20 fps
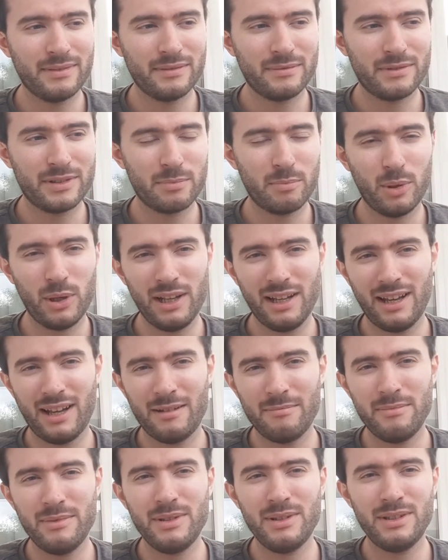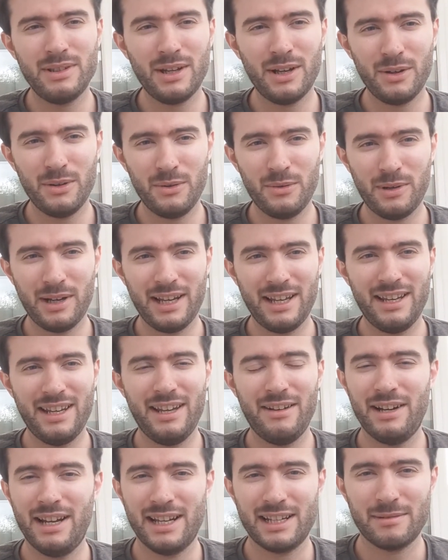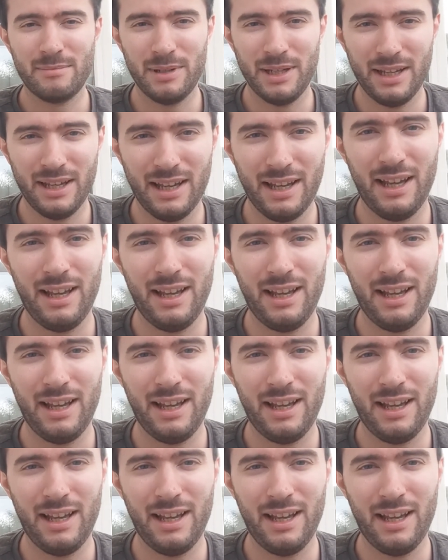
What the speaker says: Spoiler, I'm nowhere near an expert.